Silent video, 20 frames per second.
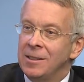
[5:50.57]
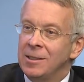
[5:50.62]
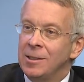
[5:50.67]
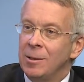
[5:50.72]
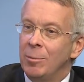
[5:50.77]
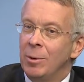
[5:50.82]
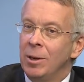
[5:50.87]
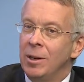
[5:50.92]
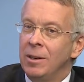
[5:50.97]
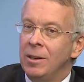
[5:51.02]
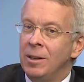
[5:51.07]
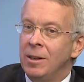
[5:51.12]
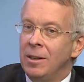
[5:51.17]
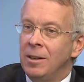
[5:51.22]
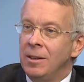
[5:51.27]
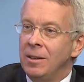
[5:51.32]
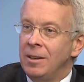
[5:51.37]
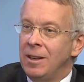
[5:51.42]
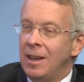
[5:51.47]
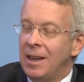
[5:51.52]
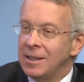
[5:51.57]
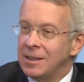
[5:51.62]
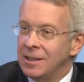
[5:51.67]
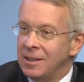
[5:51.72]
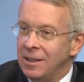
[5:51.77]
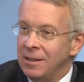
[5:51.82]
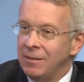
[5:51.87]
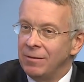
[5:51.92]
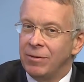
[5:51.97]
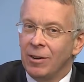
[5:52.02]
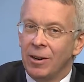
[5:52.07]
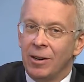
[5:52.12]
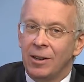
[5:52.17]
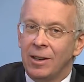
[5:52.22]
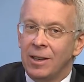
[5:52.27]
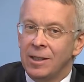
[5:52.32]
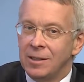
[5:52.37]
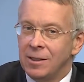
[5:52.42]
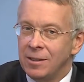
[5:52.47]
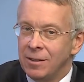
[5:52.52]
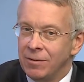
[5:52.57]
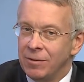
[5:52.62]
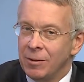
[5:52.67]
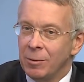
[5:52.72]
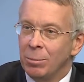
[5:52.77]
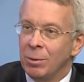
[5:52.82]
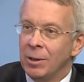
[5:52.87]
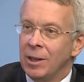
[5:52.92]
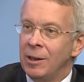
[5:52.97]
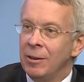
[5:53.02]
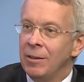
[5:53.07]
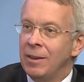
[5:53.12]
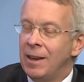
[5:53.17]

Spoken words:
Someone has an infarct, gets a defibrillator,